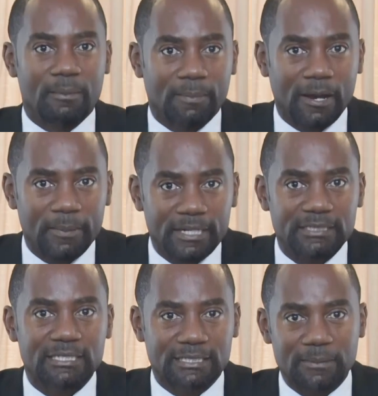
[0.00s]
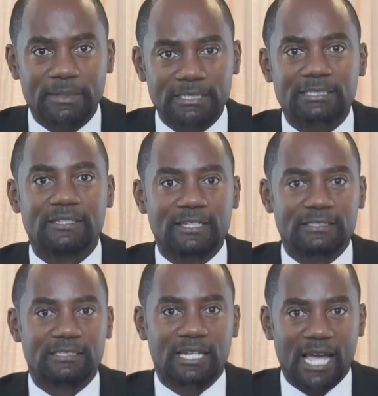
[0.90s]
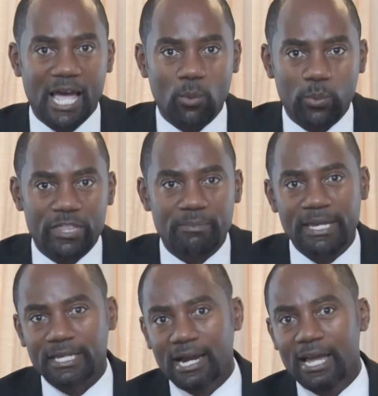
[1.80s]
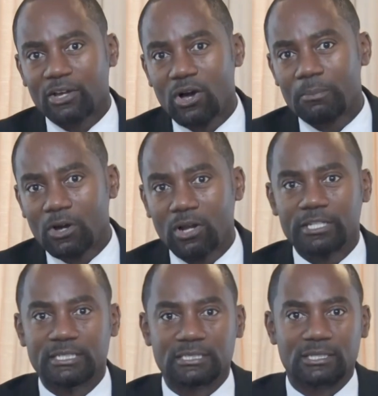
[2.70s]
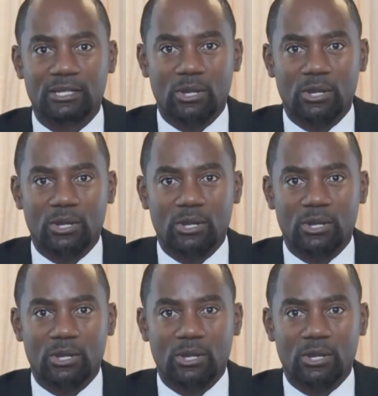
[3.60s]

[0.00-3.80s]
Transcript: Barbados is committed to this, and with my CARICOM colleagues,